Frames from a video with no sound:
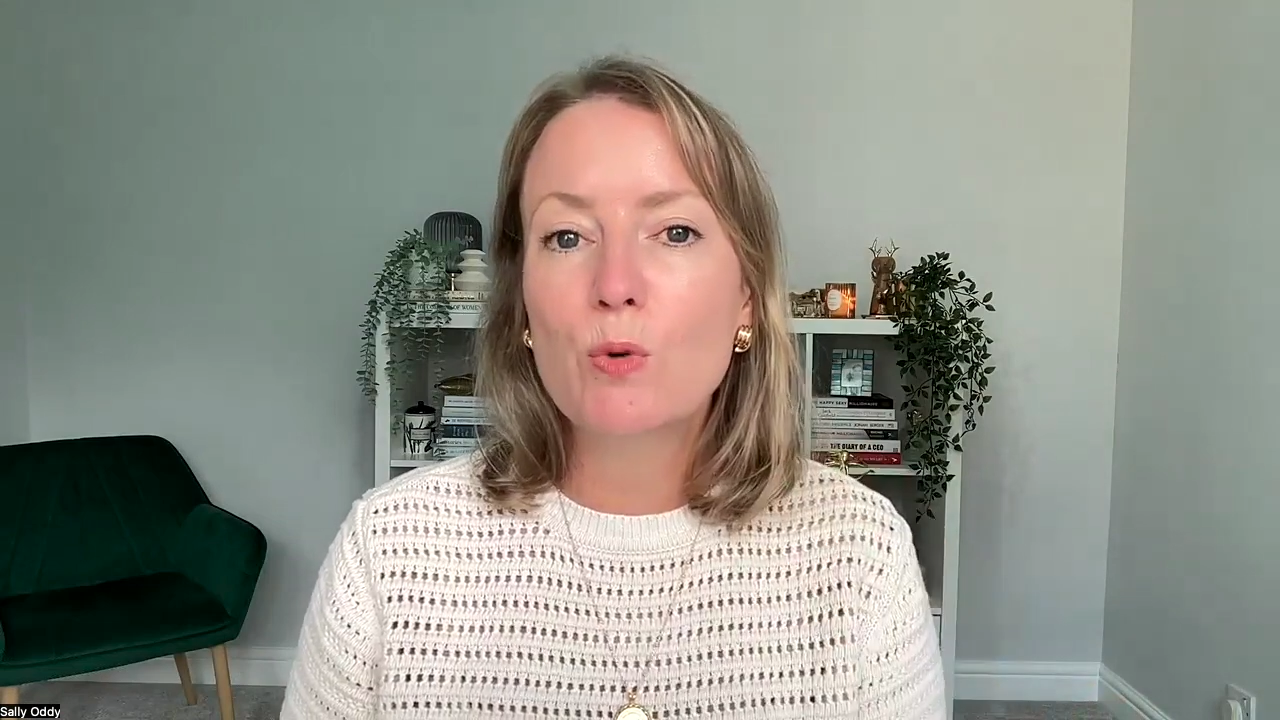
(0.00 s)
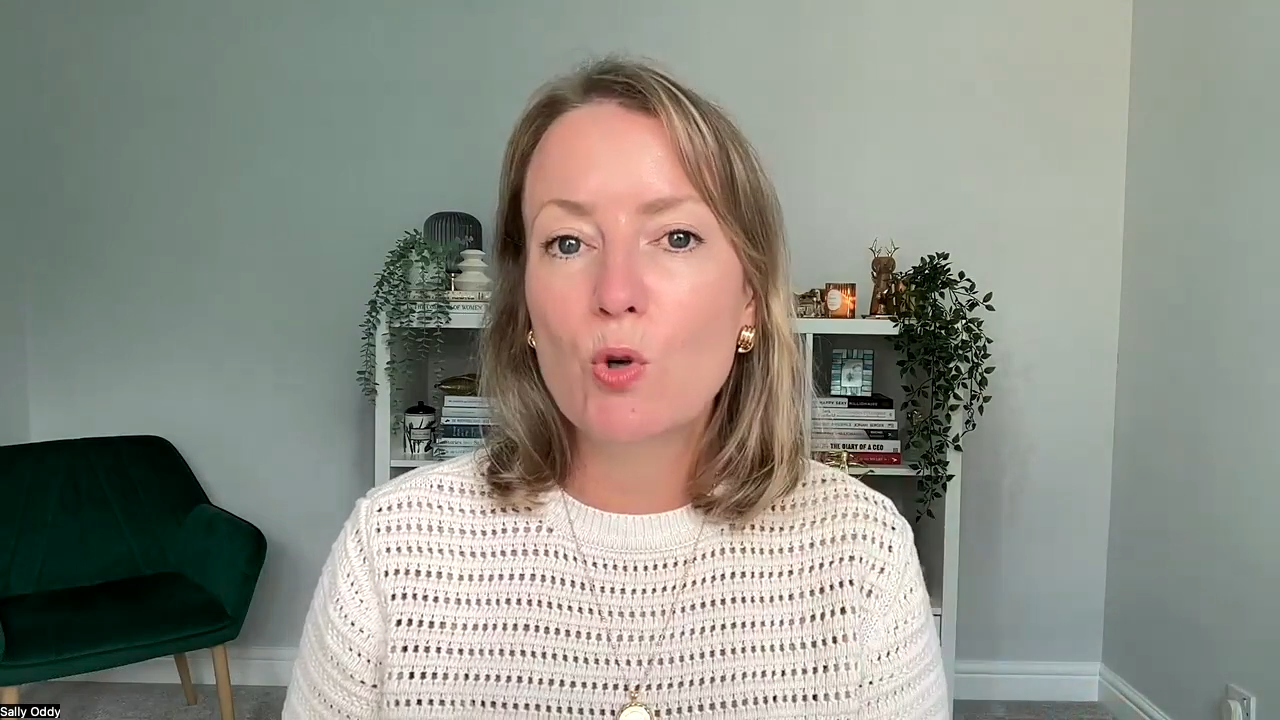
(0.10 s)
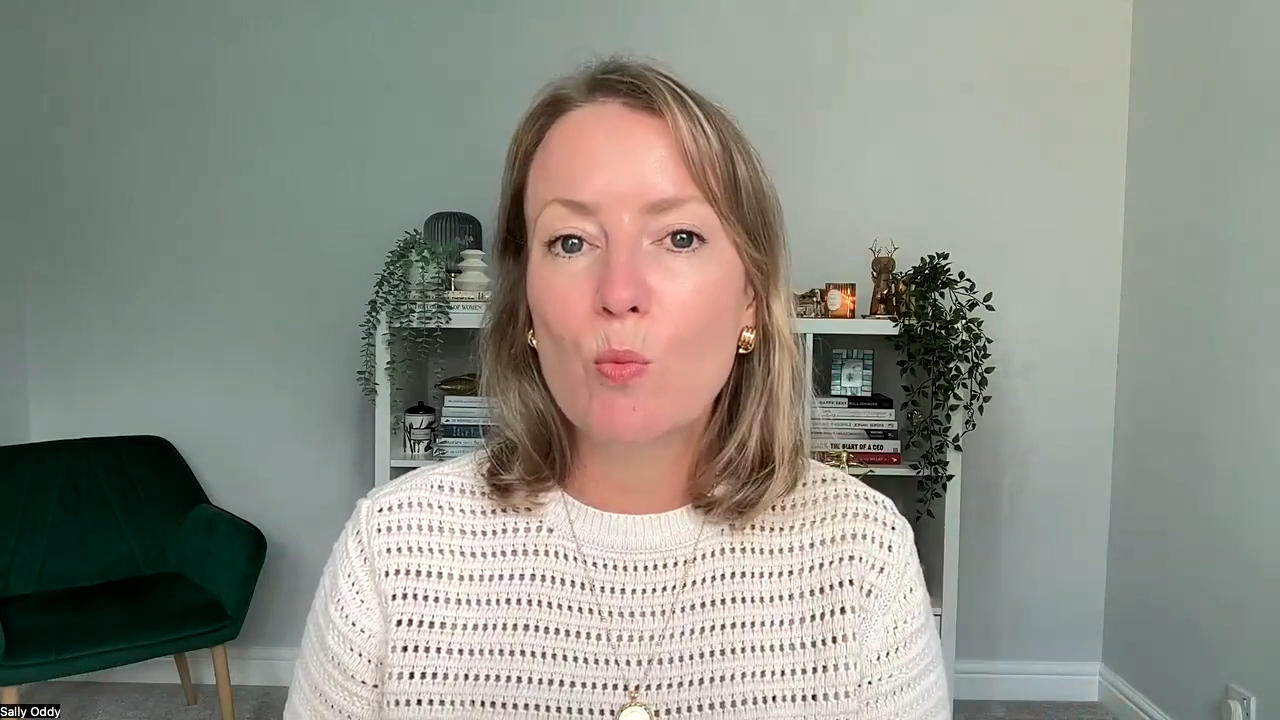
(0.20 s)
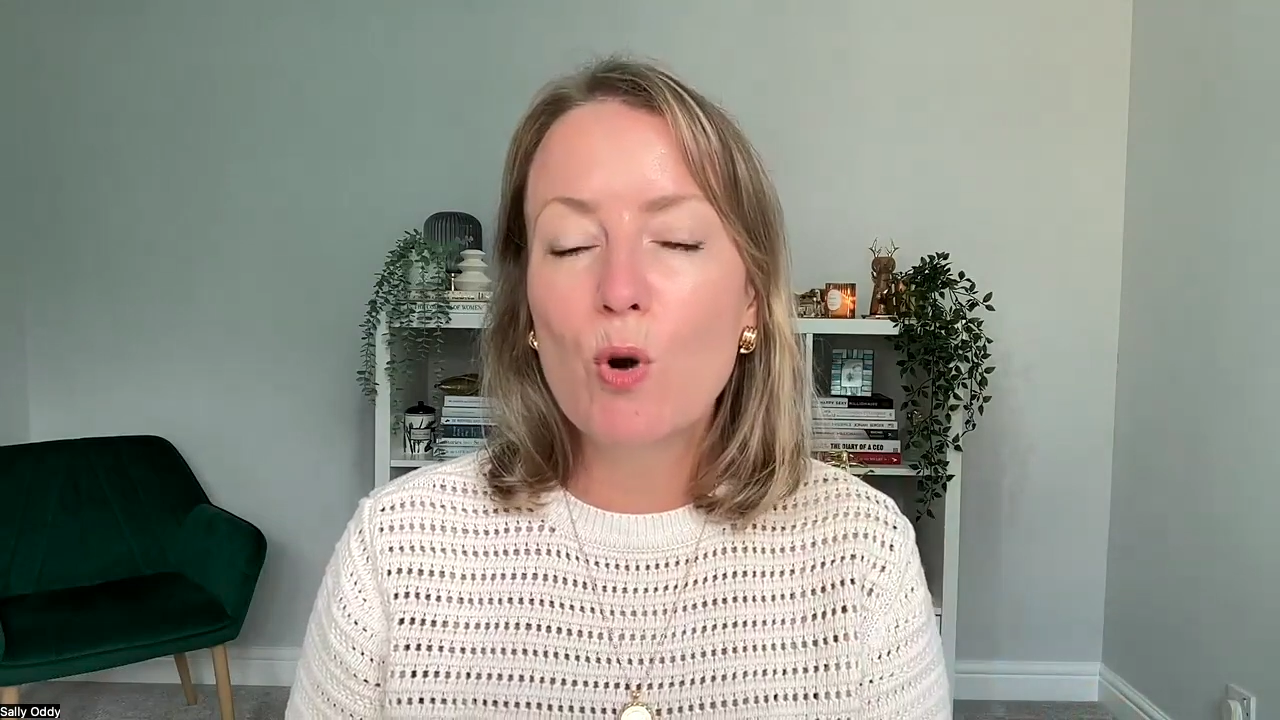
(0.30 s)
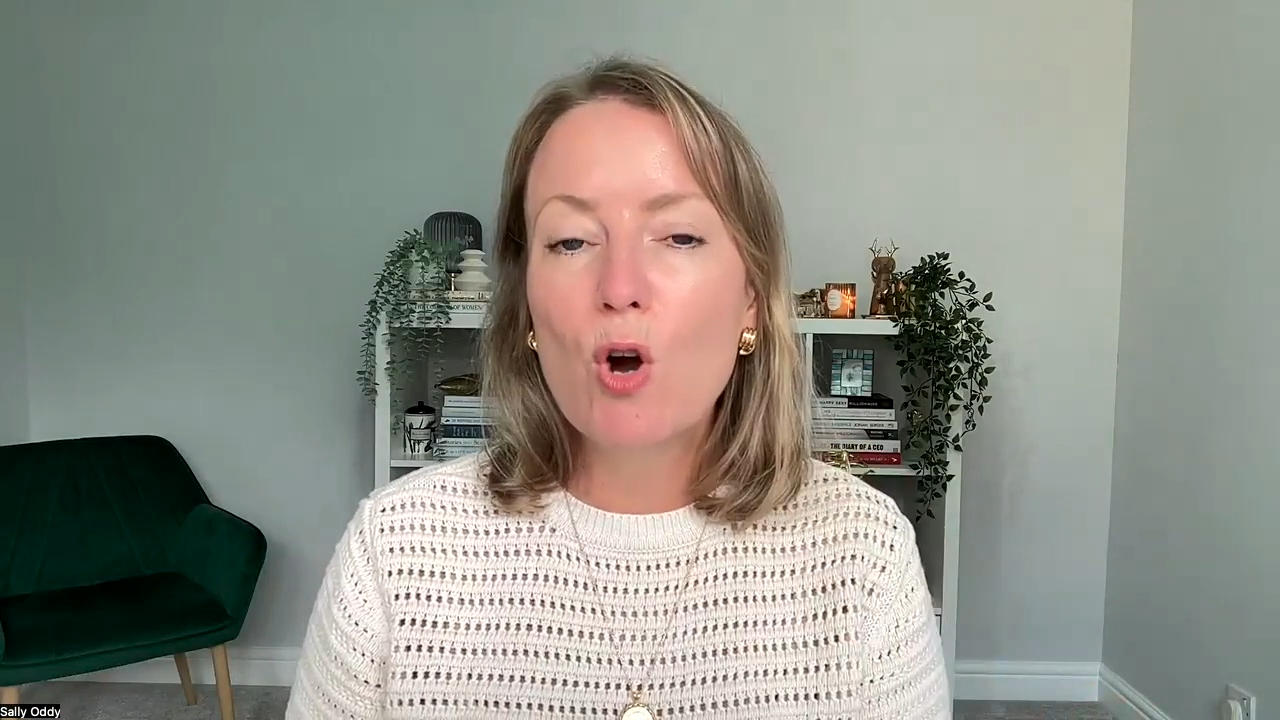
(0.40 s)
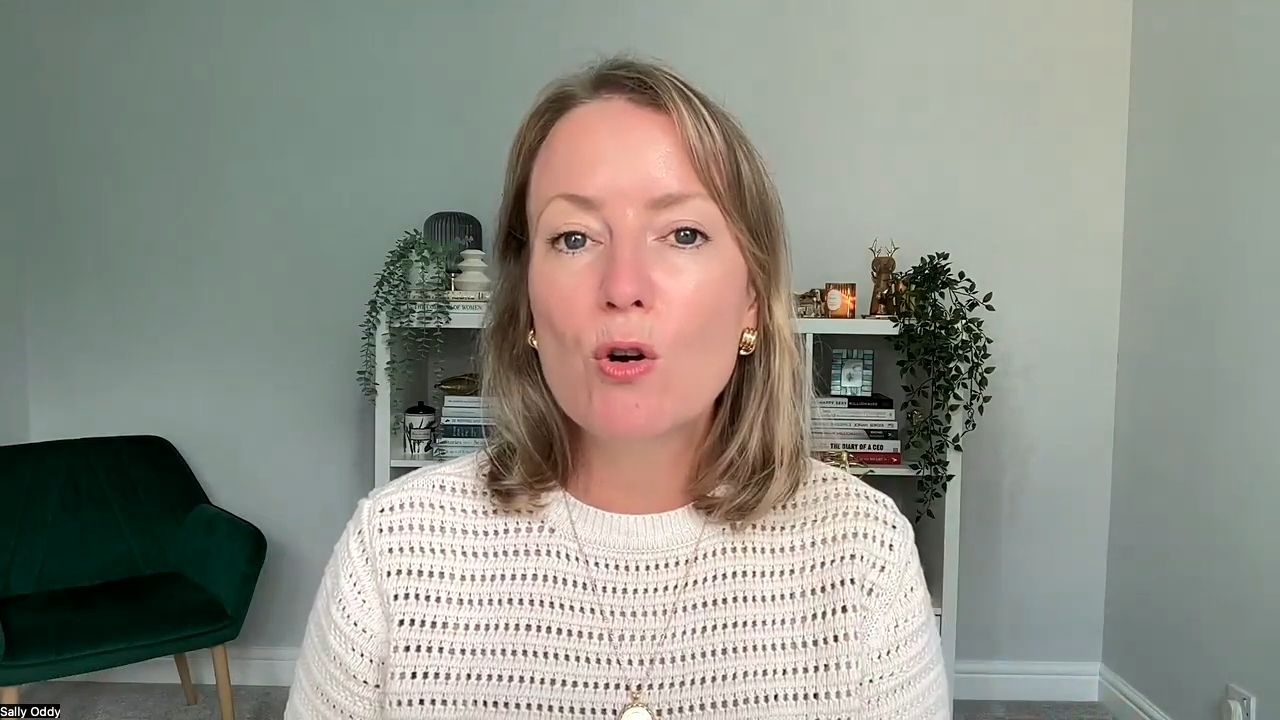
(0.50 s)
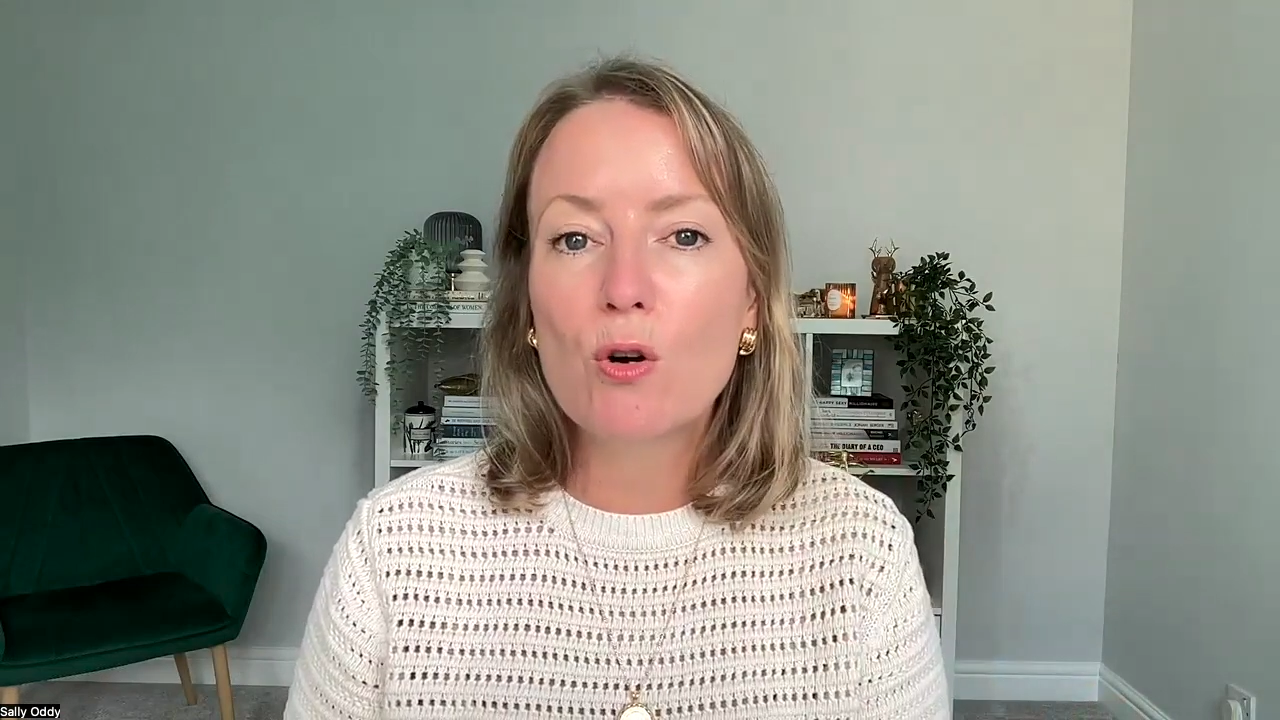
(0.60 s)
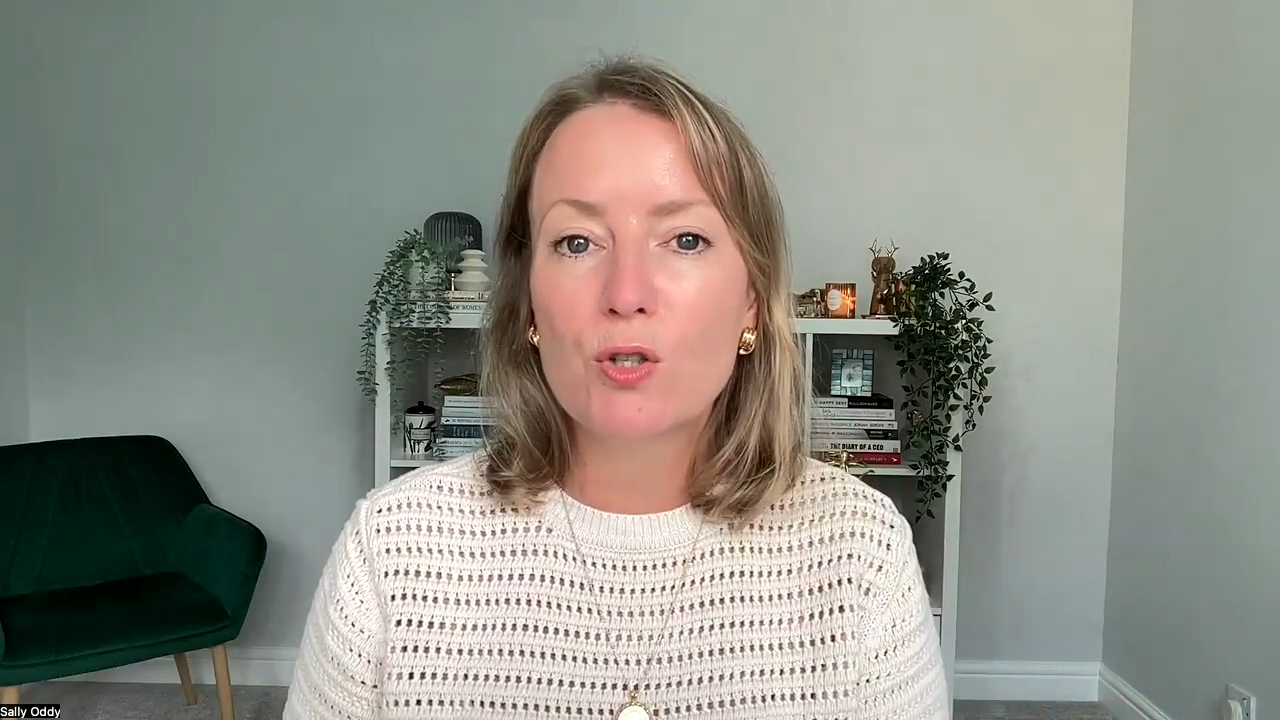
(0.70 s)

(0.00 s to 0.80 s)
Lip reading: your blog,